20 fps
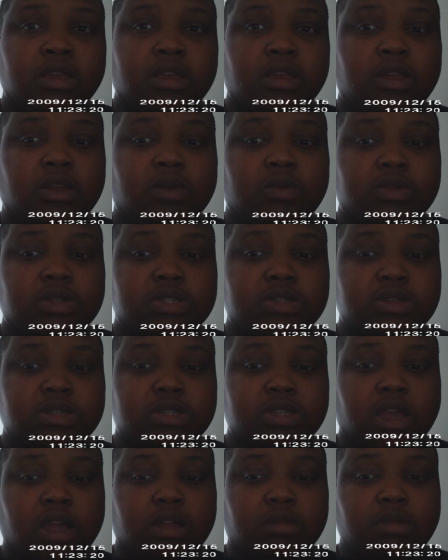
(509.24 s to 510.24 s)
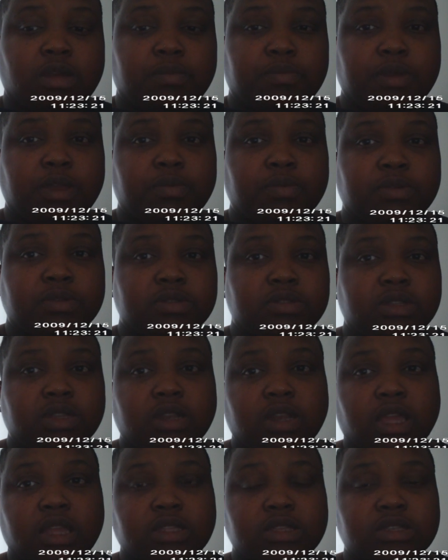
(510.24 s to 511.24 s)
when she was talking about people
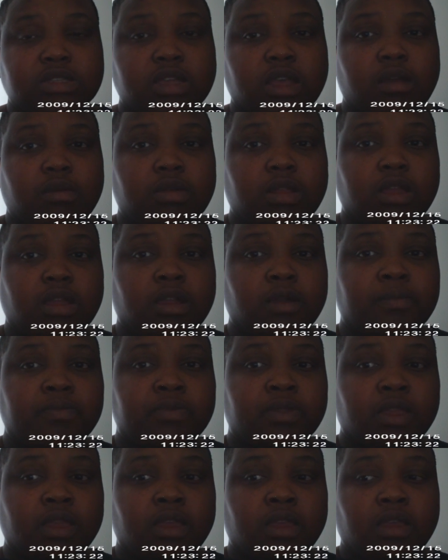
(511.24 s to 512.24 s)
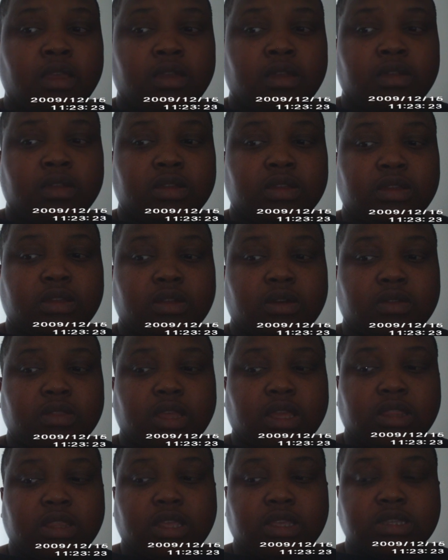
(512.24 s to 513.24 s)
didn't like this time of the year.
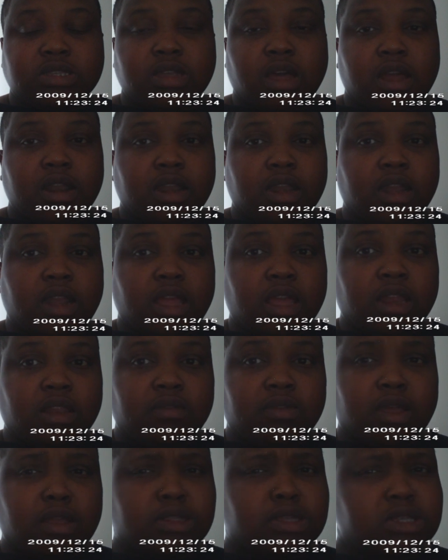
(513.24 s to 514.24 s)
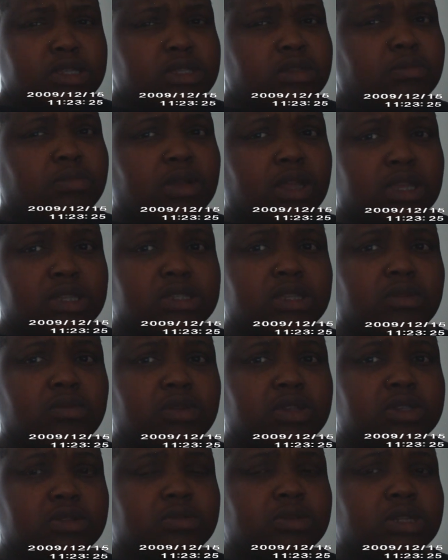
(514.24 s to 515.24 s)
They saw it in a negative light. This is a blessing.
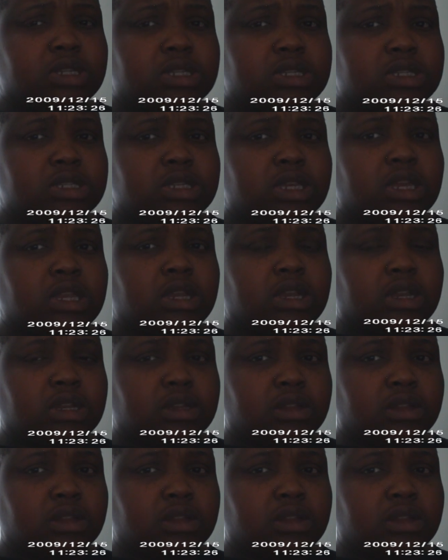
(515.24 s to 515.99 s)
We should really see it in a